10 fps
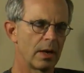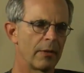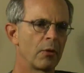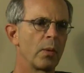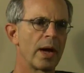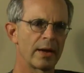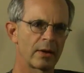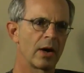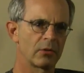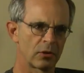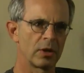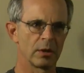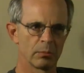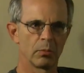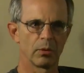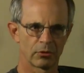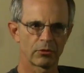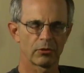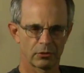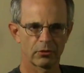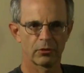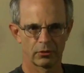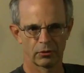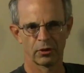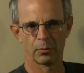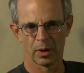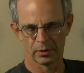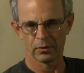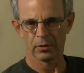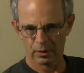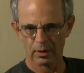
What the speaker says: And the way I got to him was somewhat